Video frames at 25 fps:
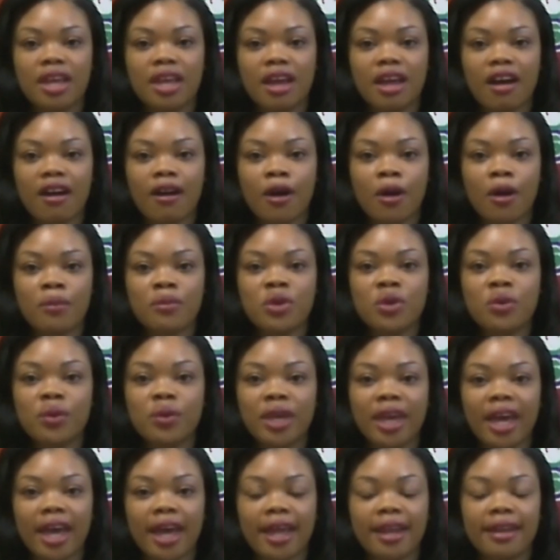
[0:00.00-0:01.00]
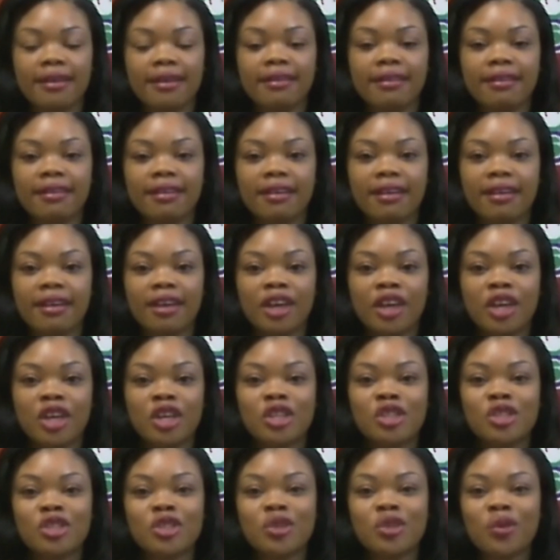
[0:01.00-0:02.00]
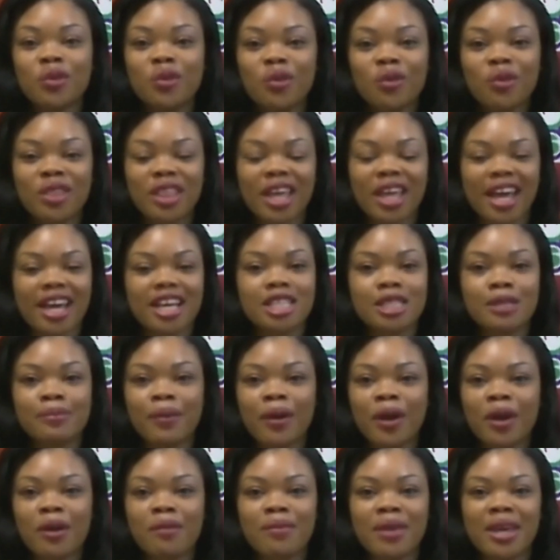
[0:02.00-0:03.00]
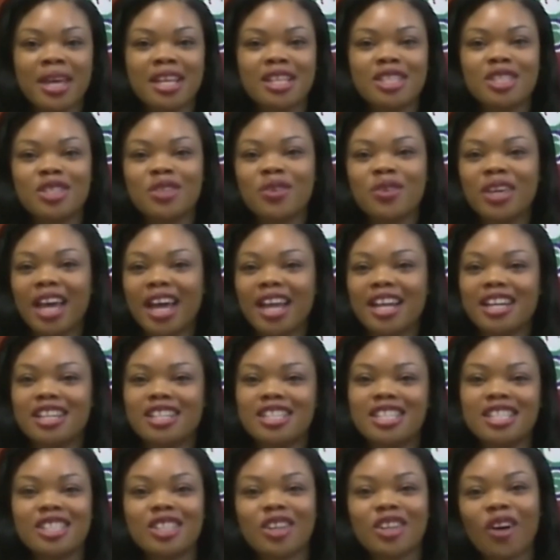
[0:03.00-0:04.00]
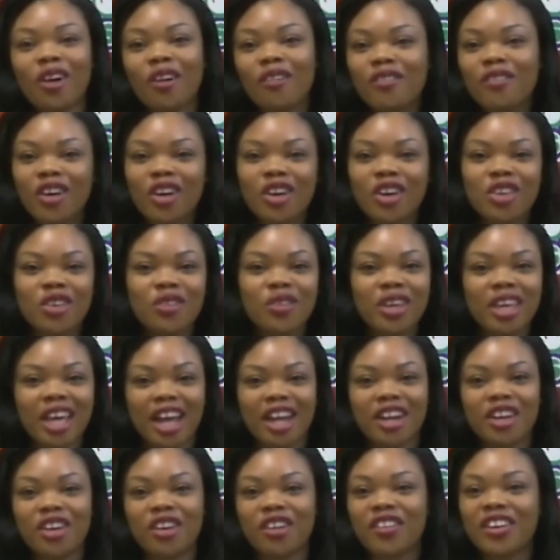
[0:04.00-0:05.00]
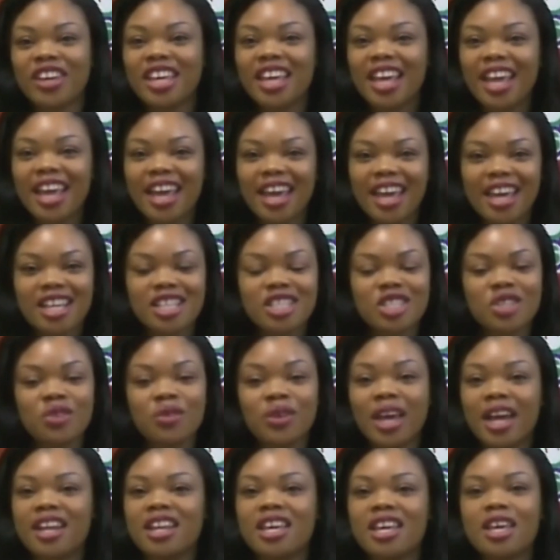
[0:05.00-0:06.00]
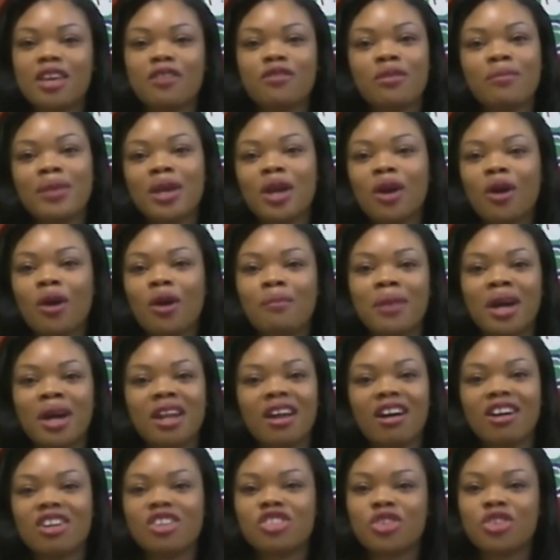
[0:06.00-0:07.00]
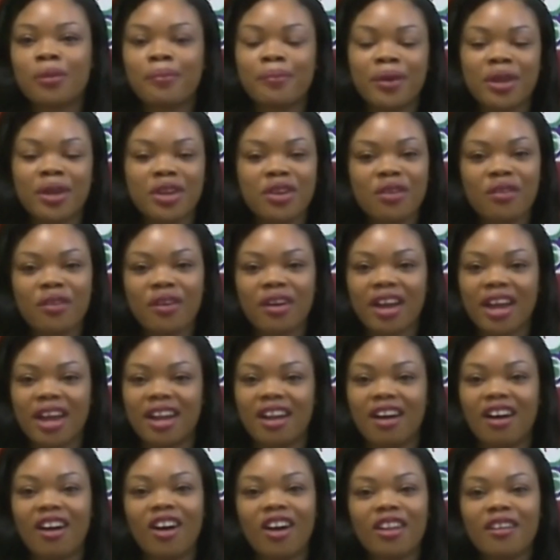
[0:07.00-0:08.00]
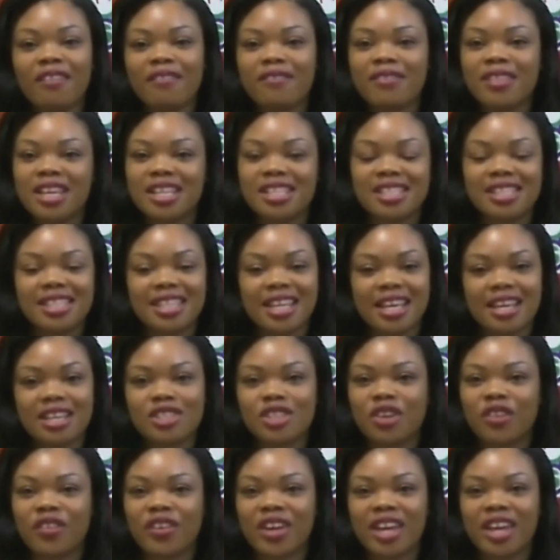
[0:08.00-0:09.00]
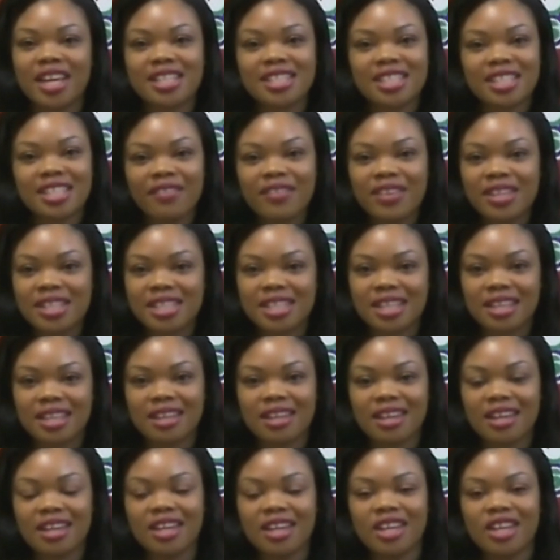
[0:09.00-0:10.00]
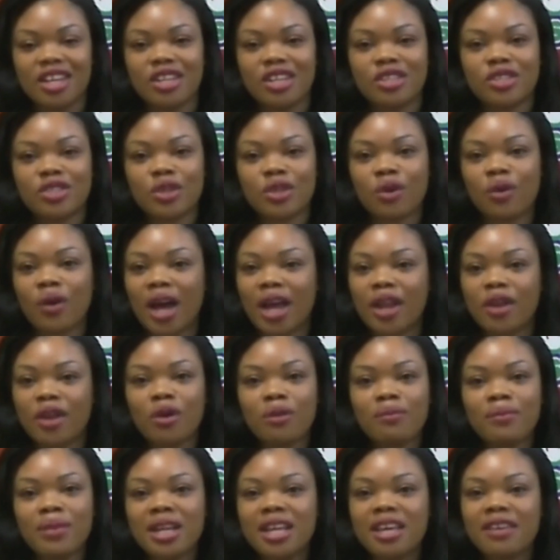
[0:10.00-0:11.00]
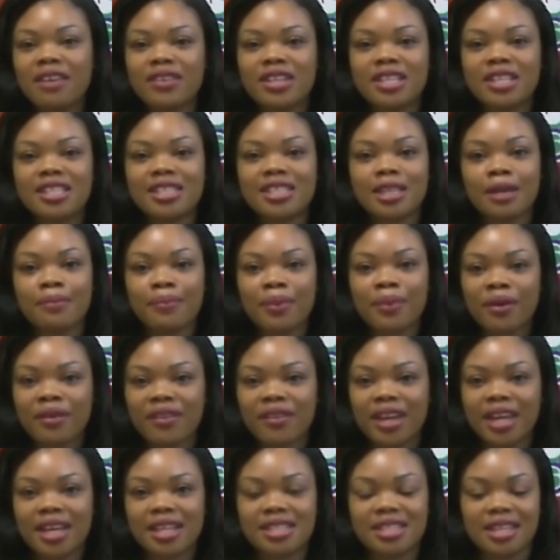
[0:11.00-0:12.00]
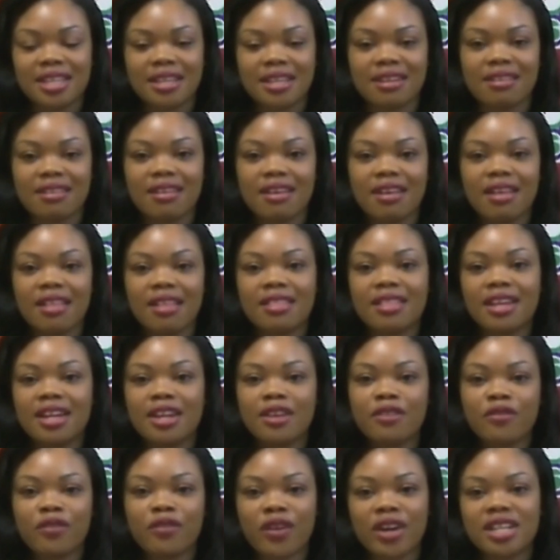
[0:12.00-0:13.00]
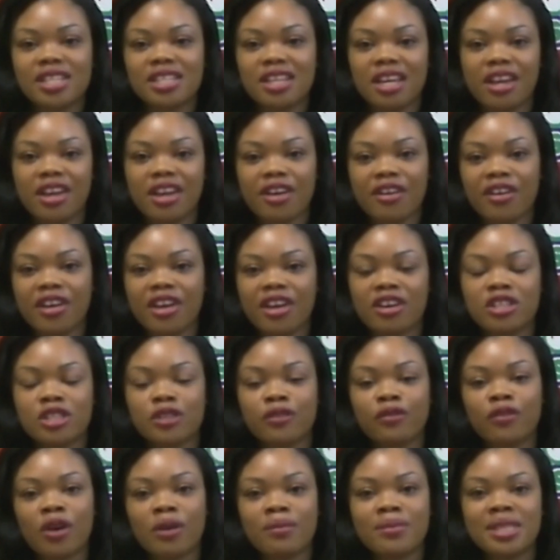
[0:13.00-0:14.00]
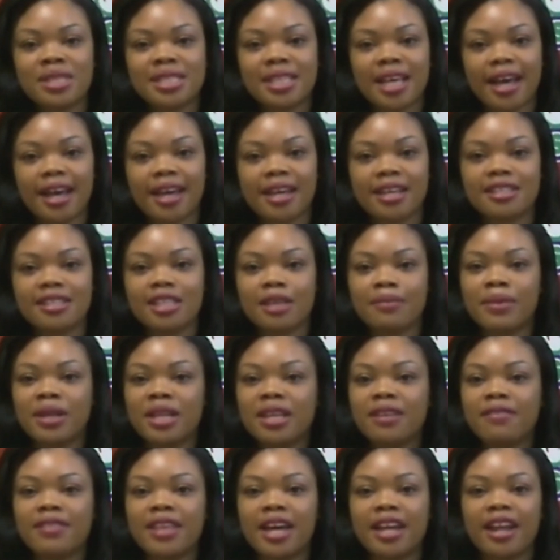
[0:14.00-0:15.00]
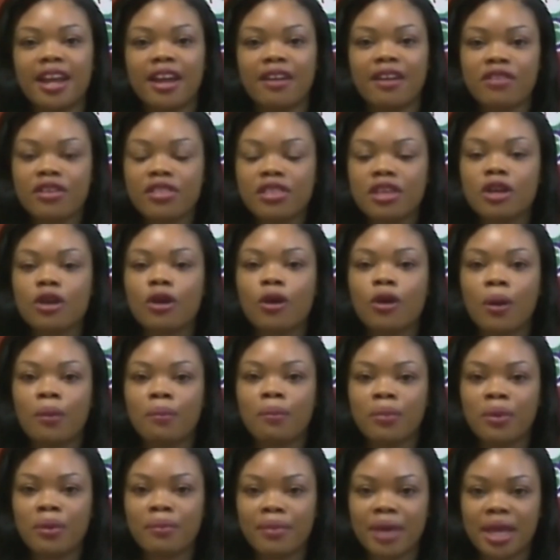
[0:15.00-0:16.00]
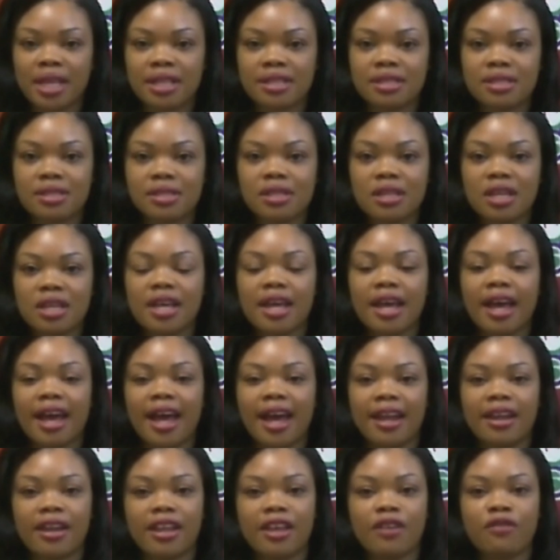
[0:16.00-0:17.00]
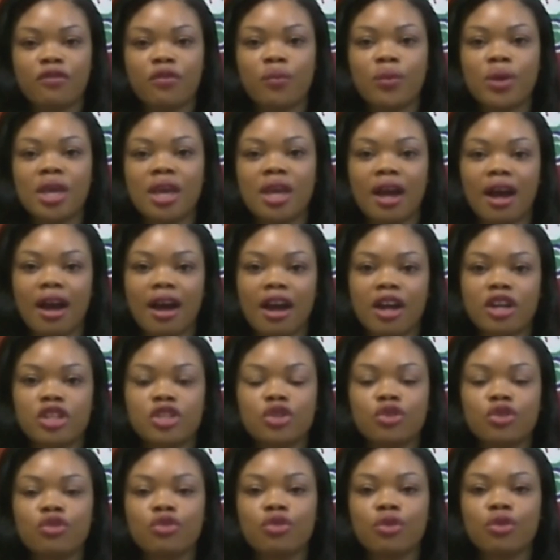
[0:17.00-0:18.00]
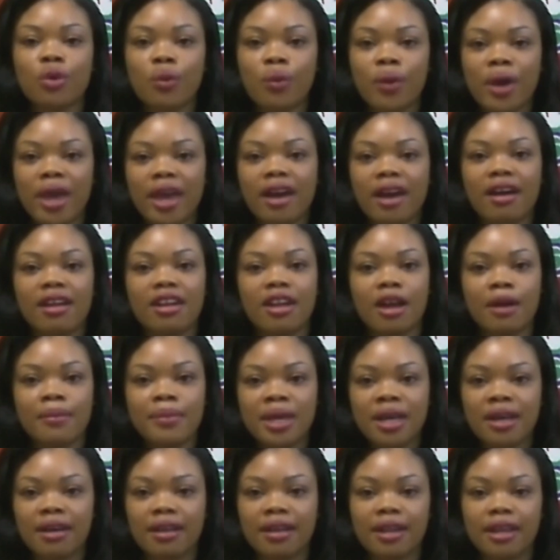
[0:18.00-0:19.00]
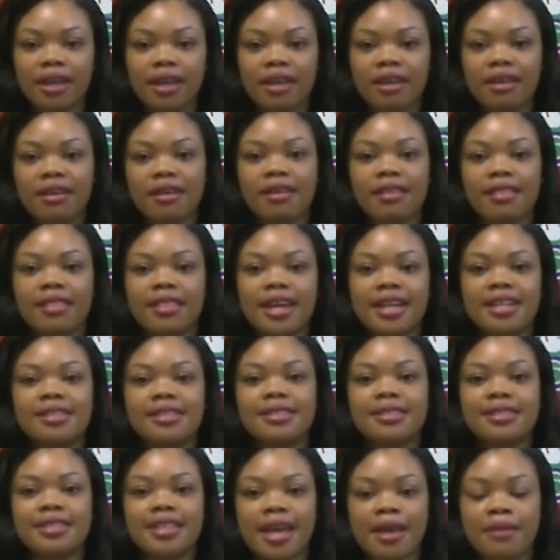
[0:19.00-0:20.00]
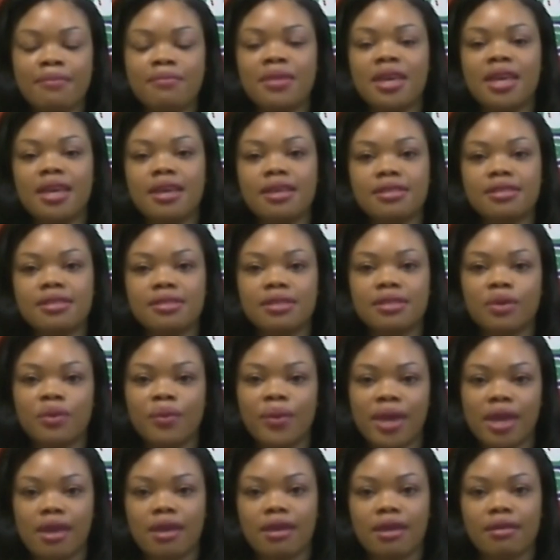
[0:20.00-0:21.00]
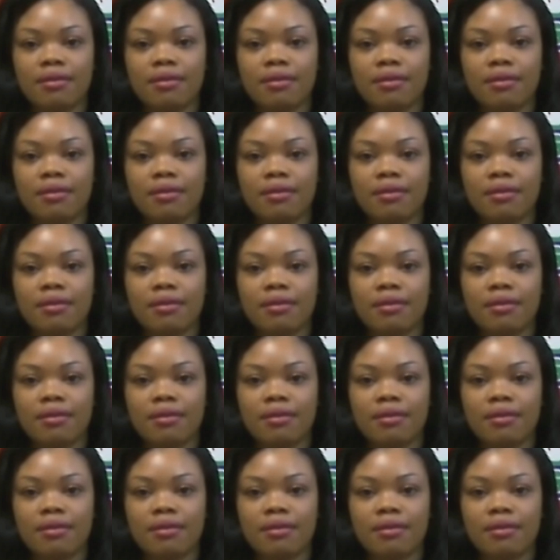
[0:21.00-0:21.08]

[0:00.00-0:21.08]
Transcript: Um, you can do the experiments, you can discover, you can create, you can even become an entrepreneur, and all of this takes creativity. Yeah. So I don't believe in separating the different areas from science. I believe that everything complements, and if we are to grow economically, then STEM is the way.